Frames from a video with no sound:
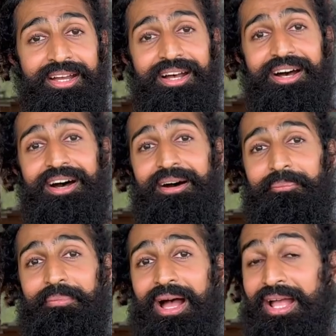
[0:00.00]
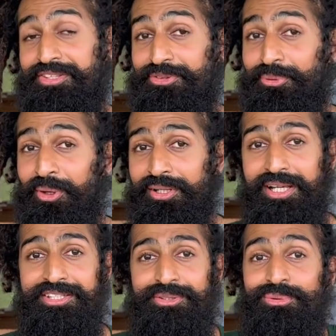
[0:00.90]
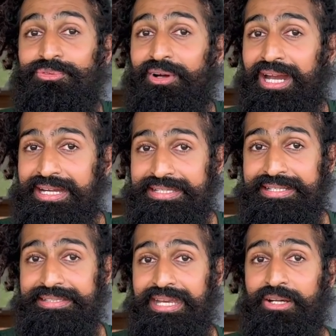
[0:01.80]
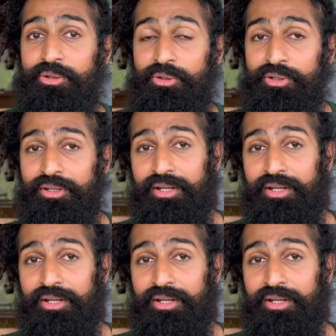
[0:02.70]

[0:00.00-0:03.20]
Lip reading: and so on, and soon forgets his sainthood